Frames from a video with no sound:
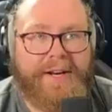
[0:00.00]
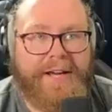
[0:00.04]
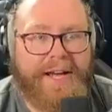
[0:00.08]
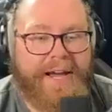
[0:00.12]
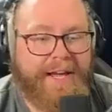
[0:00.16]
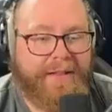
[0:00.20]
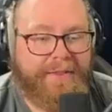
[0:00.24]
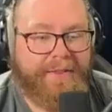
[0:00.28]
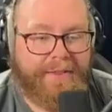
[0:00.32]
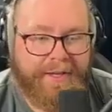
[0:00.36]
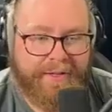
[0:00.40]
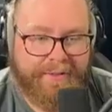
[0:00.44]
I
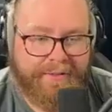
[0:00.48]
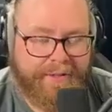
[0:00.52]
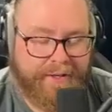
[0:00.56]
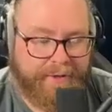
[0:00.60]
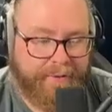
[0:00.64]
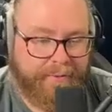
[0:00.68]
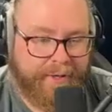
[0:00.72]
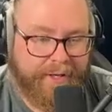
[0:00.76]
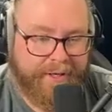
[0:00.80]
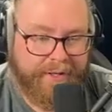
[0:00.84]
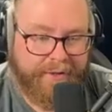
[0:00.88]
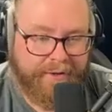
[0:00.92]
had nothing,
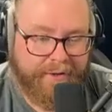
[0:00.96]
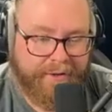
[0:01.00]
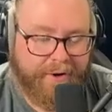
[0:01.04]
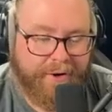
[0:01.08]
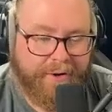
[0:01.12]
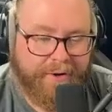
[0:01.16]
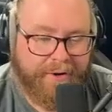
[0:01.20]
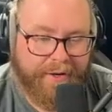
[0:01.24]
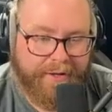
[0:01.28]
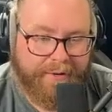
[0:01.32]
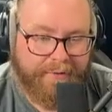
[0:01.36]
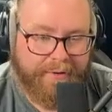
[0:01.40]
right?
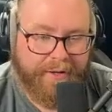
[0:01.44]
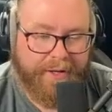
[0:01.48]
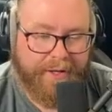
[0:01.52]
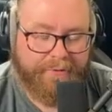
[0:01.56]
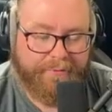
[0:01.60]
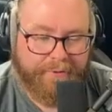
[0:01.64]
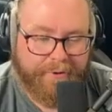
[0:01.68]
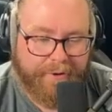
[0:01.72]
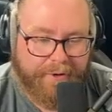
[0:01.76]
Oh, if